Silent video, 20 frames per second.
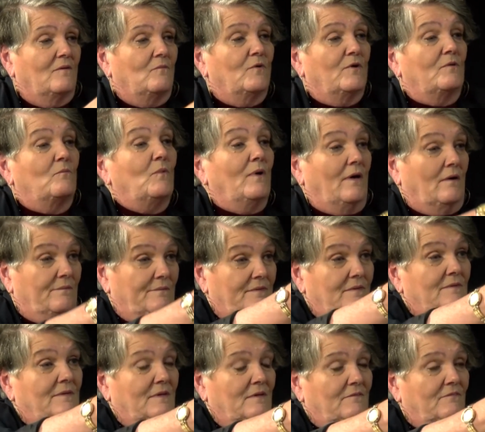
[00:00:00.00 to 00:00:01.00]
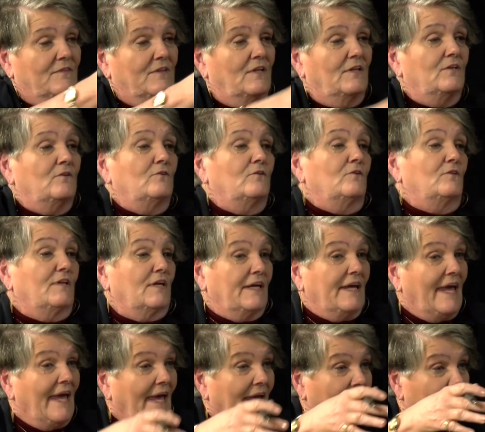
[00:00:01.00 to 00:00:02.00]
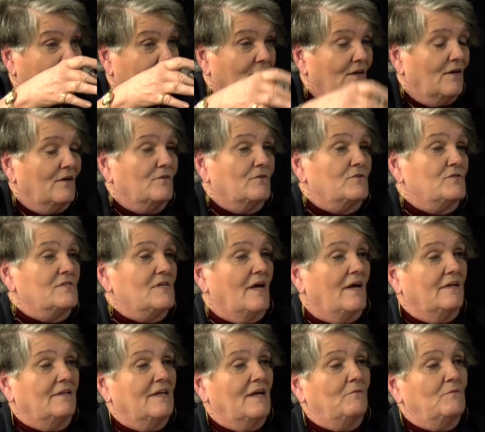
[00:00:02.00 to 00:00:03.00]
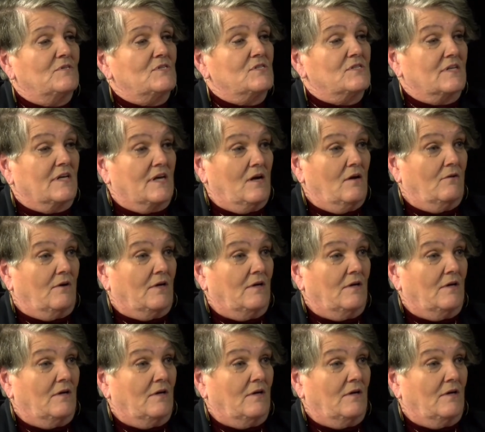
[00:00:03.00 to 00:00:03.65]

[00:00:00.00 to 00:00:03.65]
the gang on the other side, that was scary.